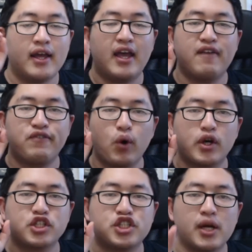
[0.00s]
if
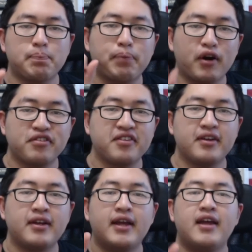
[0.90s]
you're a shit
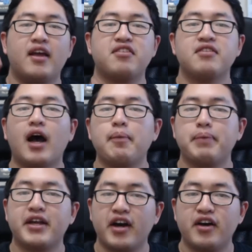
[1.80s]
person, it's not
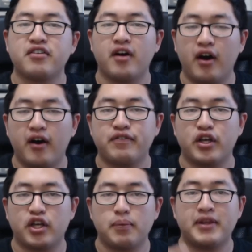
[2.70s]
because of the
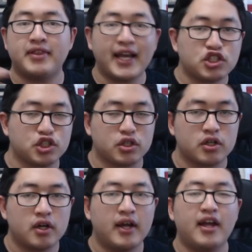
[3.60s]
human
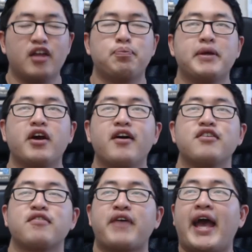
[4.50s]
nature, it's because
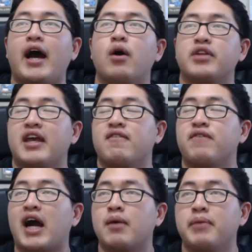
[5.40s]
of how the
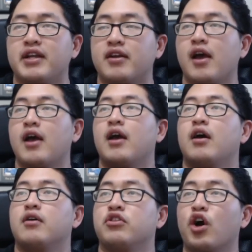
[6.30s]
environment
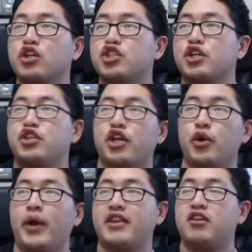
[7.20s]
nurtured
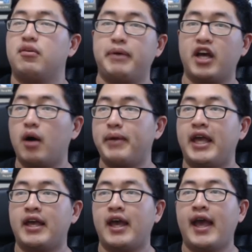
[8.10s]
you into
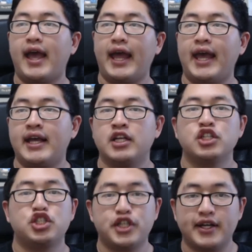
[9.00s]
becoming a
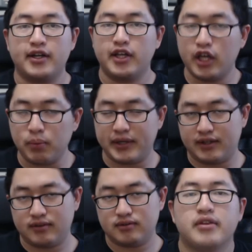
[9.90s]
shit human.
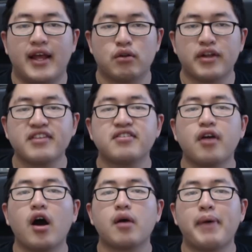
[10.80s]
Now let's
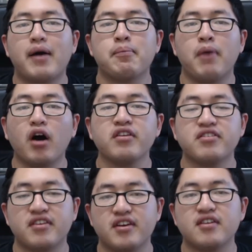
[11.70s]
talk about
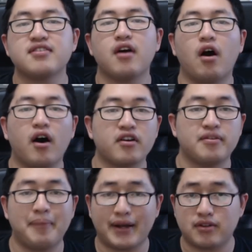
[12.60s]
Mengzi's
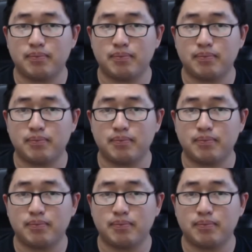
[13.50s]
Ox Mountain